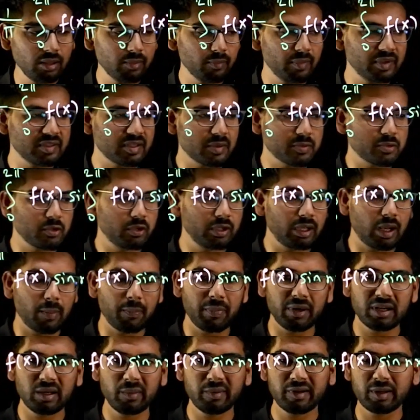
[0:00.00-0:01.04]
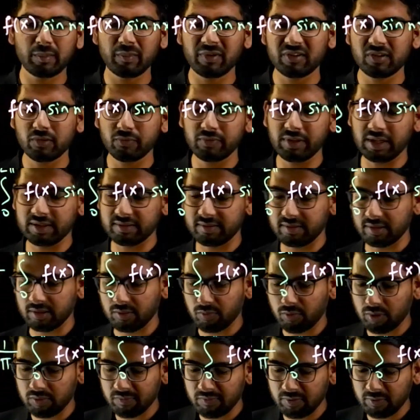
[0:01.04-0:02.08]
by substituting upper limit in place of x here,
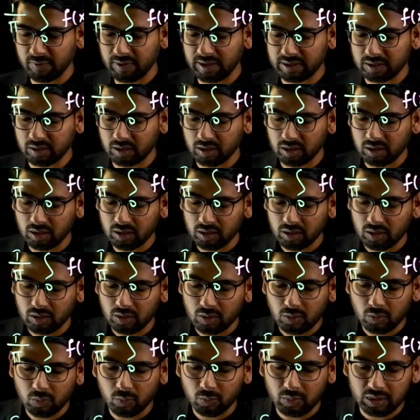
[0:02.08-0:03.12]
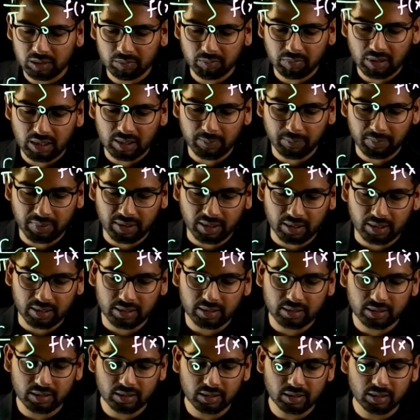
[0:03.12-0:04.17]
what will you get? 1 by pi
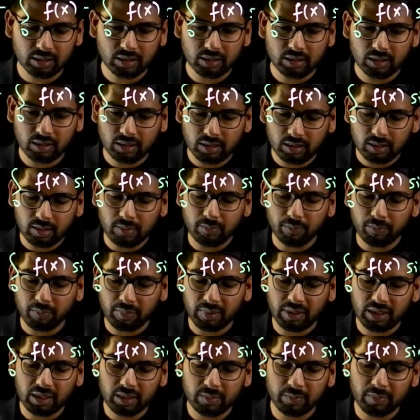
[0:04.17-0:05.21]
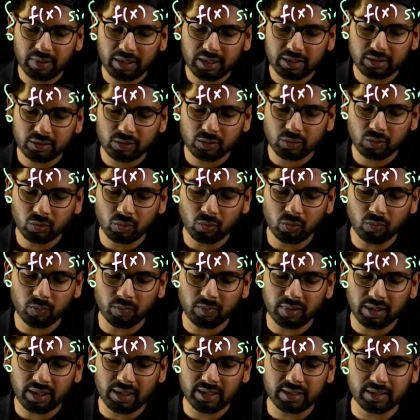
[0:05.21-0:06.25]
by 2
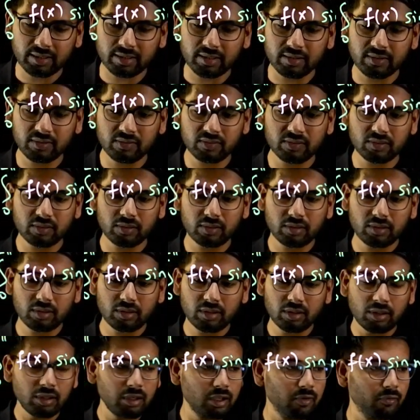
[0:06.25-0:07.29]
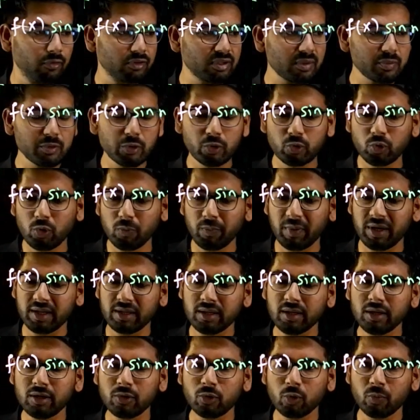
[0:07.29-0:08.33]
minus, if you substitute 2 pi
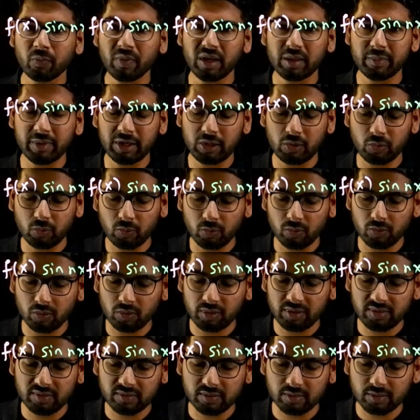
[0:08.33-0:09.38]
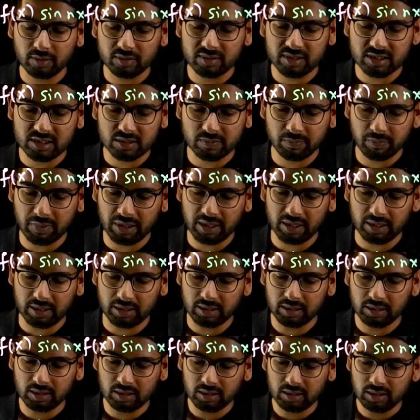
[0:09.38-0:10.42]
here, 2 pi by 2 is just pi,
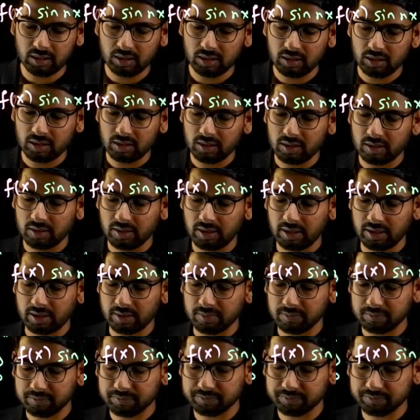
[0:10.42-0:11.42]
right?